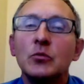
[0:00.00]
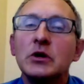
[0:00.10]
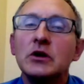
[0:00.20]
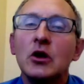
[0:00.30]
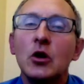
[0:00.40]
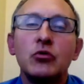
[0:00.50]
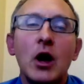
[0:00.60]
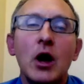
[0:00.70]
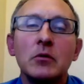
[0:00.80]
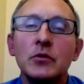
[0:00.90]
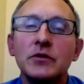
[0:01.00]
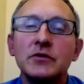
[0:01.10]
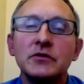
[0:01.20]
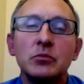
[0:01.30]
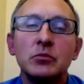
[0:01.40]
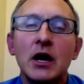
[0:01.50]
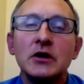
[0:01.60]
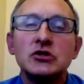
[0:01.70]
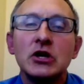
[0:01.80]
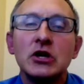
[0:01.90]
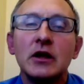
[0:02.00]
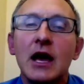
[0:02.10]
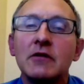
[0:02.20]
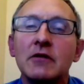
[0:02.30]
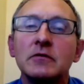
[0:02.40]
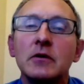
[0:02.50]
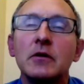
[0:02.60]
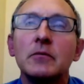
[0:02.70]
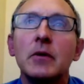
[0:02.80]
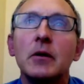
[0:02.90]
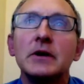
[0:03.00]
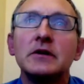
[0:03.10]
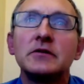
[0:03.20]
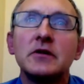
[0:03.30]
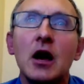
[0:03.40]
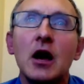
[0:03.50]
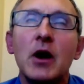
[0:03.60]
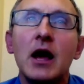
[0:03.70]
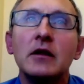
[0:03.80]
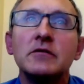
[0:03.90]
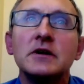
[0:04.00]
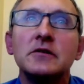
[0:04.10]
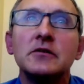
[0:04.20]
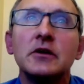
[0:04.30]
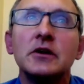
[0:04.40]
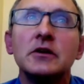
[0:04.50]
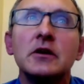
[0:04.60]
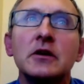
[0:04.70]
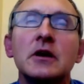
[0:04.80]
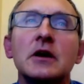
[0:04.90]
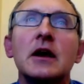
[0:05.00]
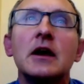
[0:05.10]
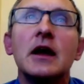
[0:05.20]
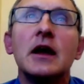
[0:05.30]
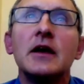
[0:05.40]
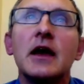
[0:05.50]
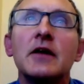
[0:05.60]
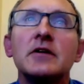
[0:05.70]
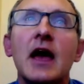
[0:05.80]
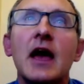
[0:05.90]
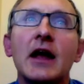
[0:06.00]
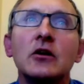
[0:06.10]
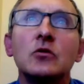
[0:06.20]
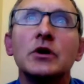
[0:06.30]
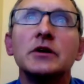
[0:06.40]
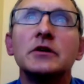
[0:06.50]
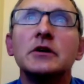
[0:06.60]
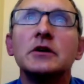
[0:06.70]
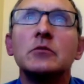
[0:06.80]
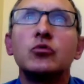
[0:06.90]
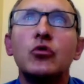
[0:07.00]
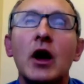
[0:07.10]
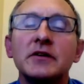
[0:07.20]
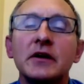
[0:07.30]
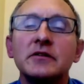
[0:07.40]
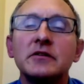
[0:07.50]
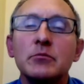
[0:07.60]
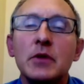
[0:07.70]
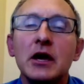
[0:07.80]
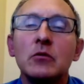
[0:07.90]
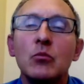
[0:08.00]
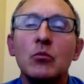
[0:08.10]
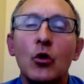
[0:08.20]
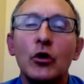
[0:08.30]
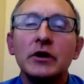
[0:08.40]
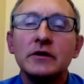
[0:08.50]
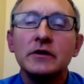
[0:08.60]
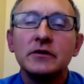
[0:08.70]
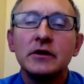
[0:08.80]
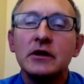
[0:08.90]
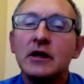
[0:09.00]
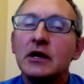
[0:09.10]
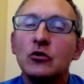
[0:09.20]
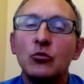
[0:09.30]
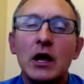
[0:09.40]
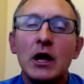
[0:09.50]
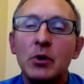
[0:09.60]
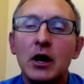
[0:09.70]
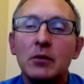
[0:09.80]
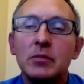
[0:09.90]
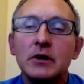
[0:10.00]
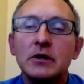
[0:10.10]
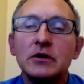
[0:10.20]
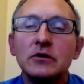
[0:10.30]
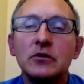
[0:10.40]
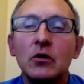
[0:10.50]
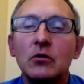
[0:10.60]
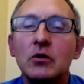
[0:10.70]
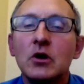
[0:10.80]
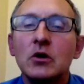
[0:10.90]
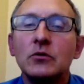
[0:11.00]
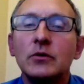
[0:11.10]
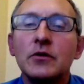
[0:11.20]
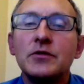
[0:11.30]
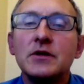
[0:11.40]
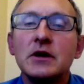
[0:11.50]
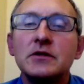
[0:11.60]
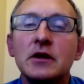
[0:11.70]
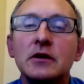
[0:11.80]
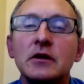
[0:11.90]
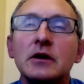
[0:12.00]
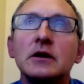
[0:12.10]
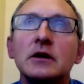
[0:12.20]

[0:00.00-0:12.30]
will be no problem with the supply chain. They have a big stockpile of insulin, and they have an adequate process to make more insulin, and they can ramp up. So we don't think that